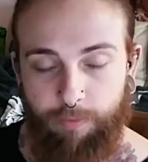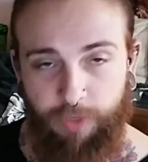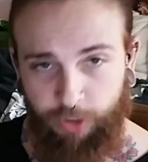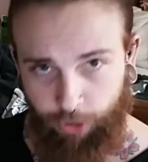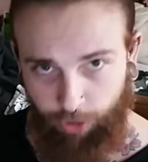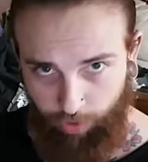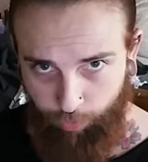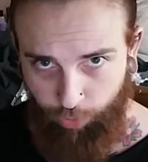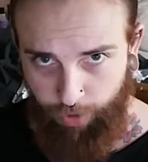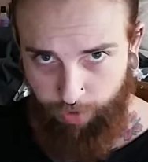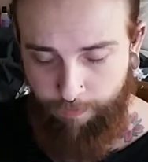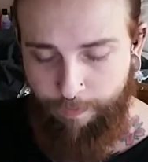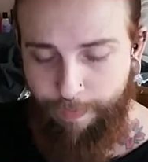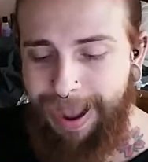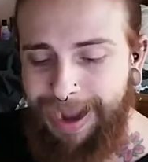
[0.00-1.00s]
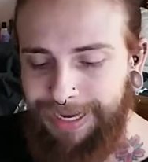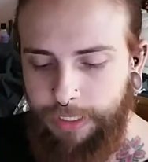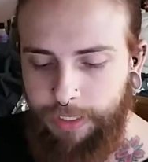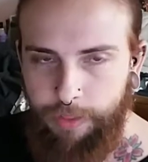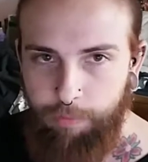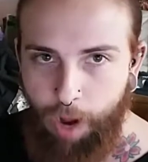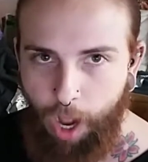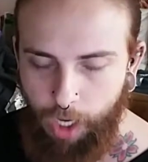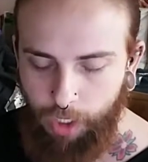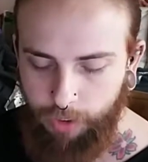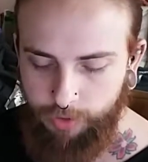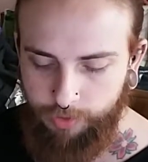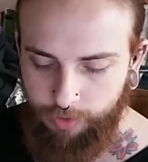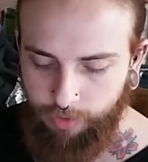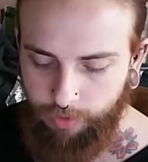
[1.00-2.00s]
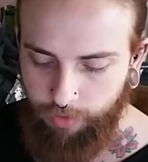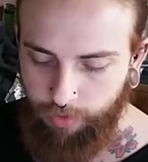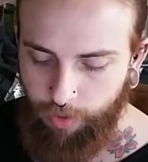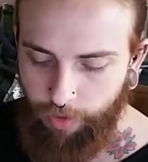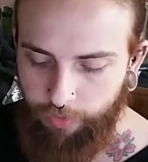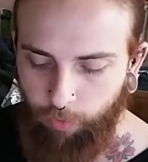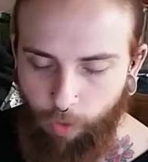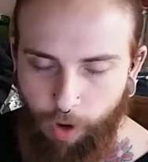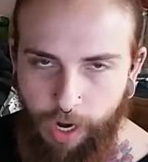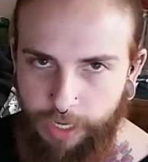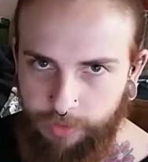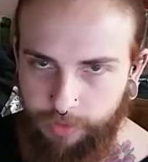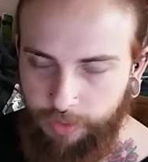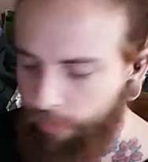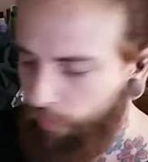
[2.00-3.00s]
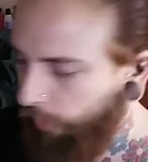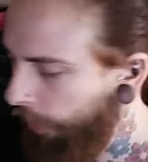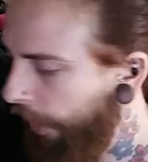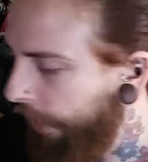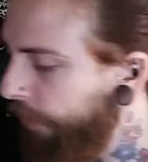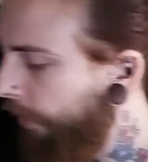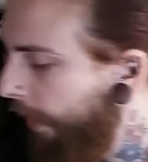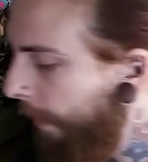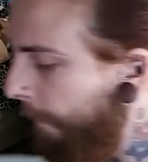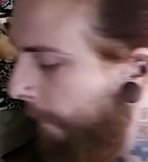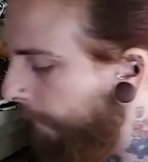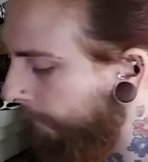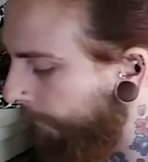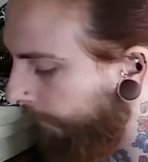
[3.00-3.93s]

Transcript: Be sure to put it back in the box, otherwise it will not turn out.